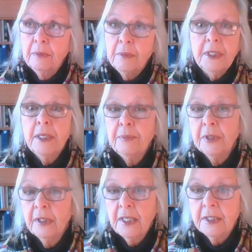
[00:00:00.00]

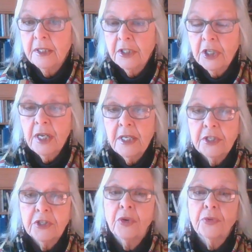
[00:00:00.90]
manipulated and
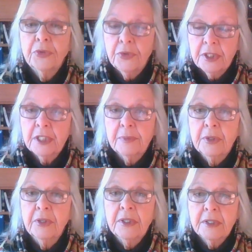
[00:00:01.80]
changed or go through the
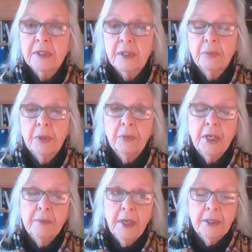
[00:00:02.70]
experiences that we
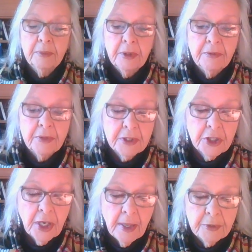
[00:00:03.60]
read about in a previous
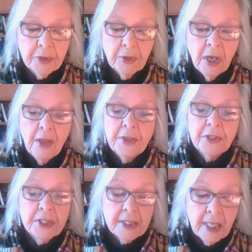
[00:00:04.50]
chapter.
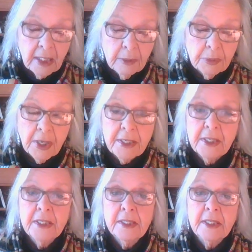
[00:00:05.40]
They're
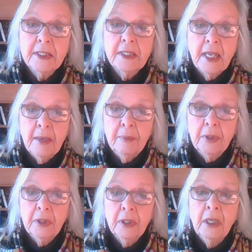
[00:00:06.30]
celebrated as an
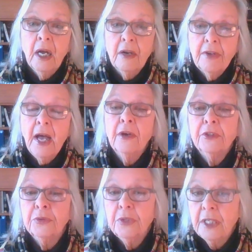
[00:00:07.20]
example of how
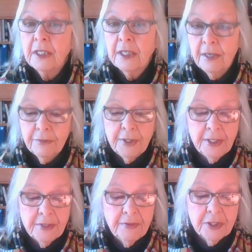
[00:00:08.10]
unique
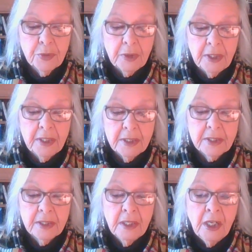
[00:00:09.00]
every individual
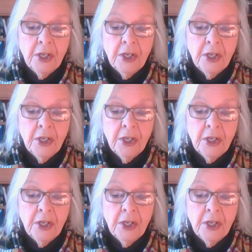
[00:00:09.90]
is.